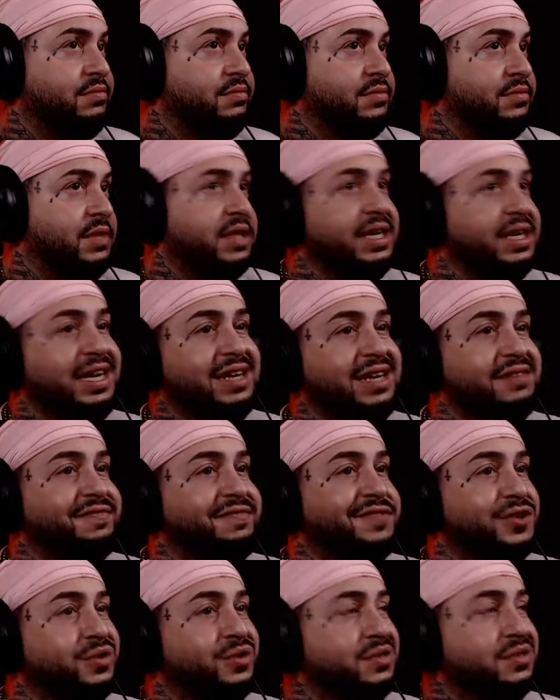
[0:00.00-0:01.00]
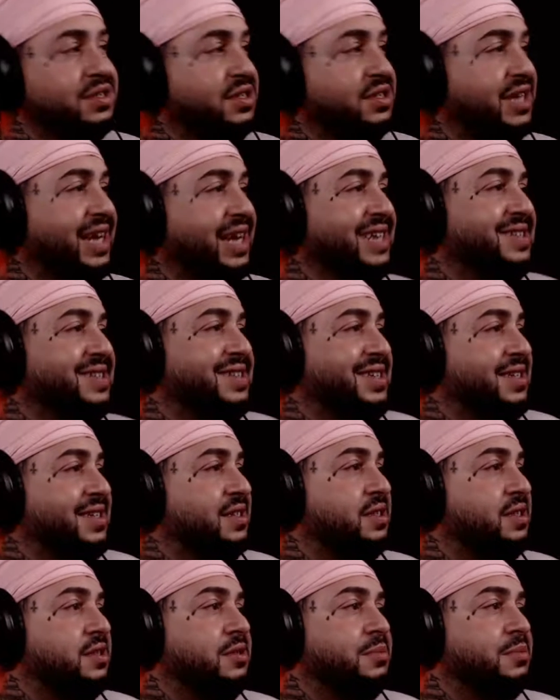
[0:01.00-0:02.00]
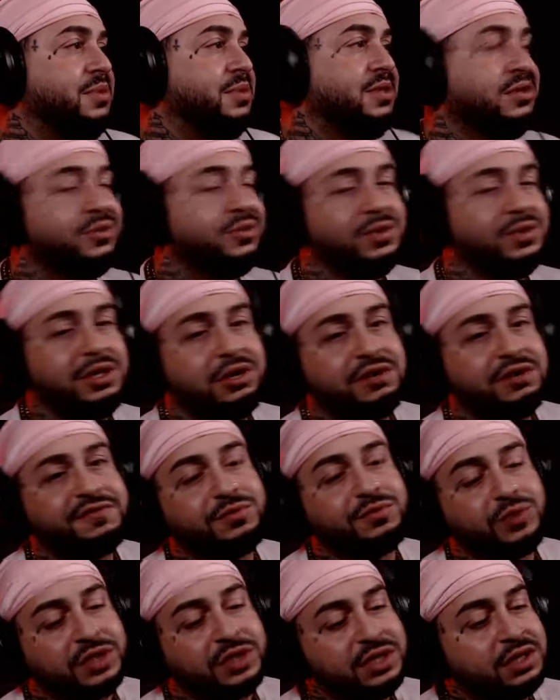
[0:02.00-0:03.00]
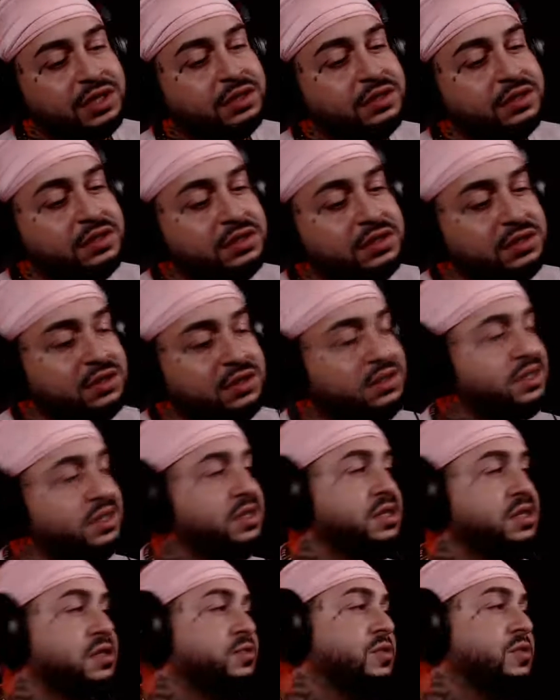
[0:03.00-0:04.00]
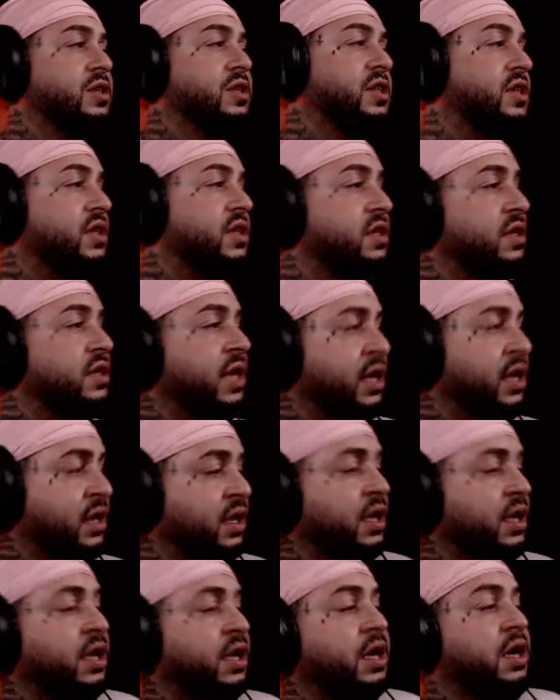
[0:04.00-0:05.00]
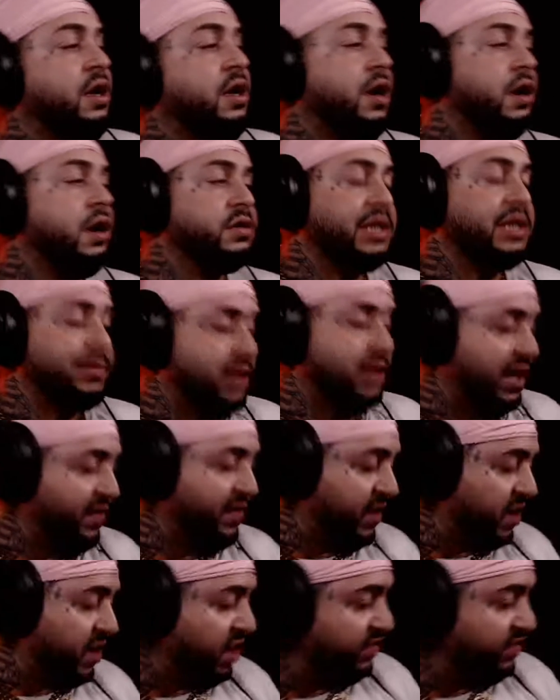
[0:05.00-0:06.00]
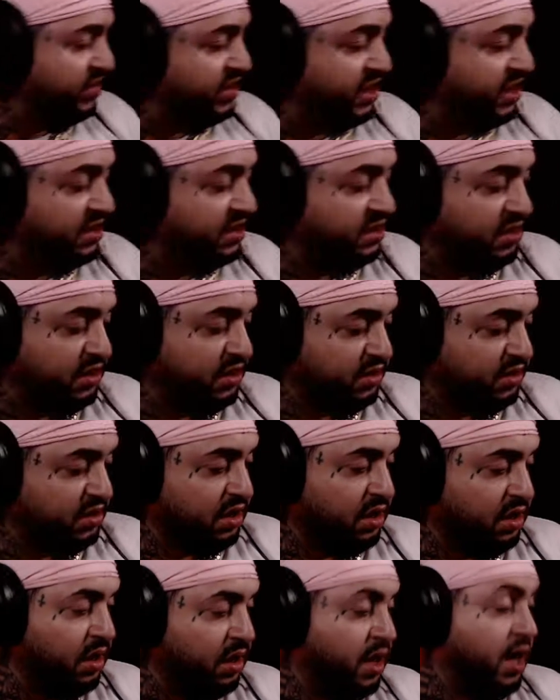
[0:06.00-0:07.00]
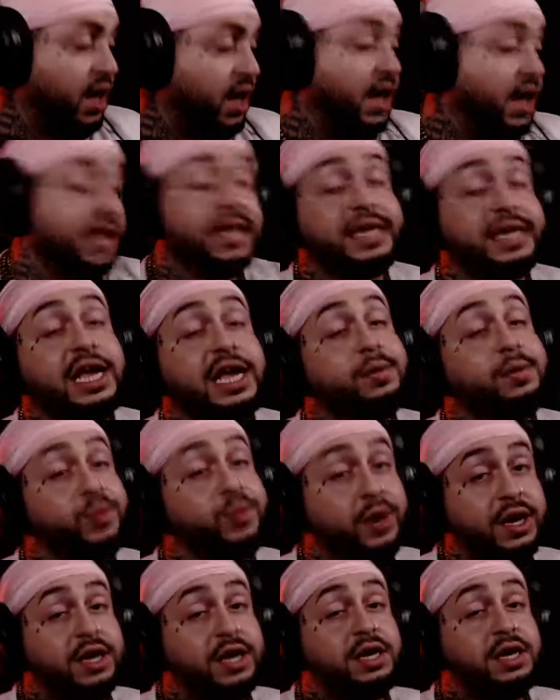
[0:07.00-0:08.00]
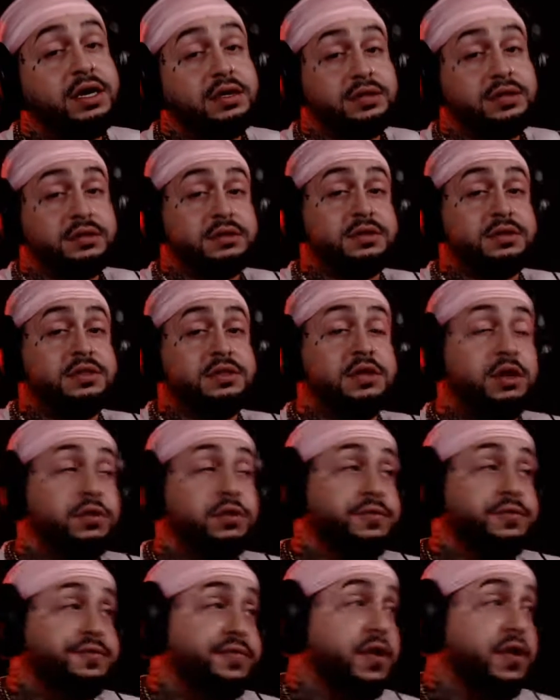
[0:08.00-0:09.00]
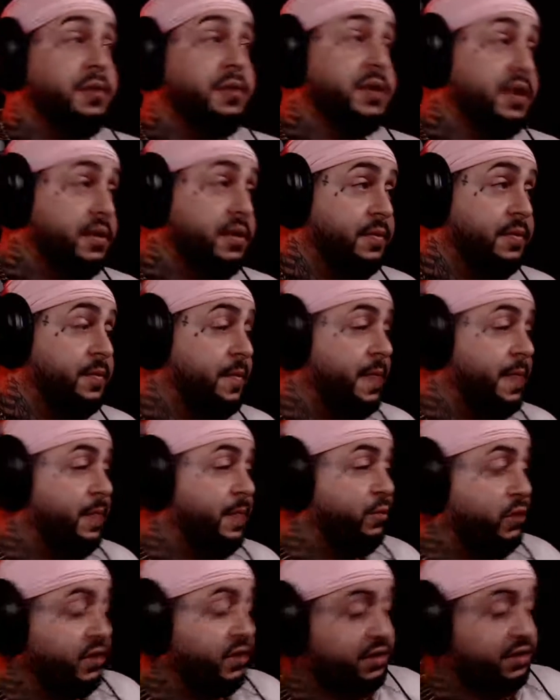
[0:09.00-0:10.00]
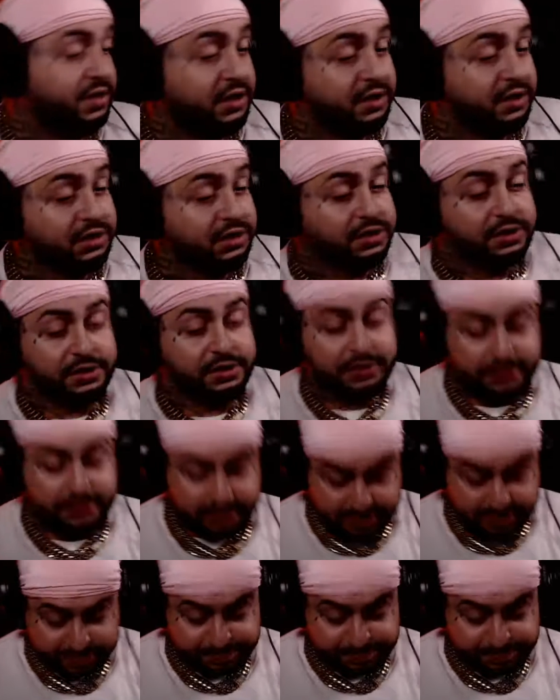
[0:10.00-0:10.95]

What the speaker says: not influence each, I guess teach. I mean, we learn from one another, and it's just really good that I was able to have that conversation yesterday, and I came away, from it with I